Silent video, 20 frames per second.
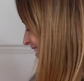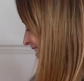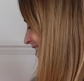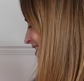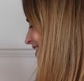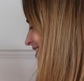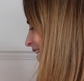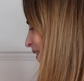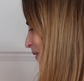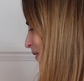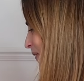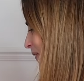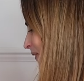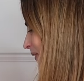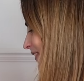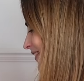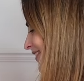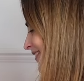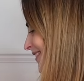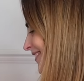So
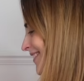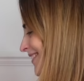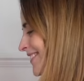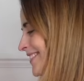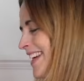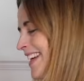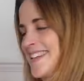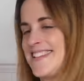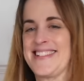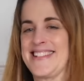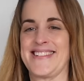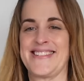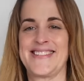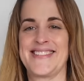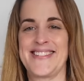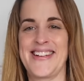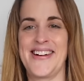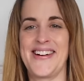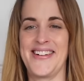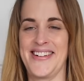that's,
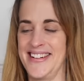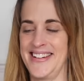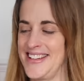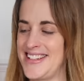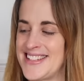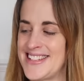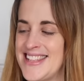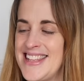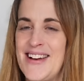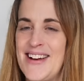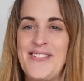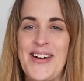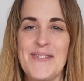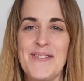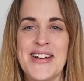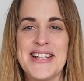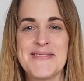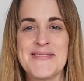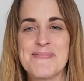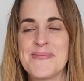oh, I just love it
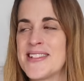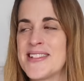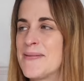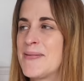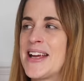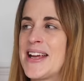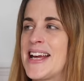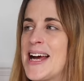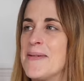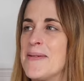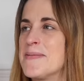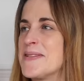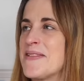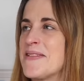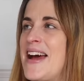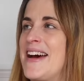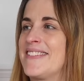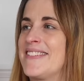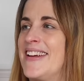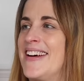when something comes
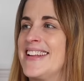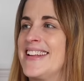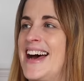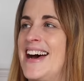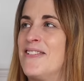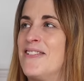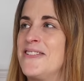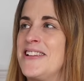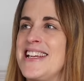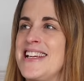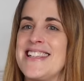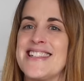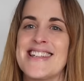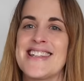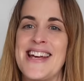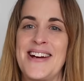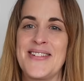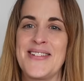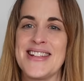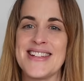around like that, all these
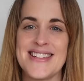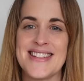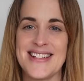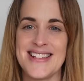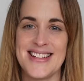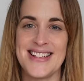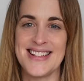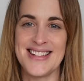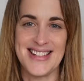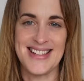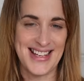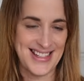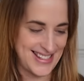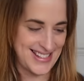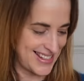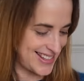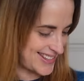coincidences.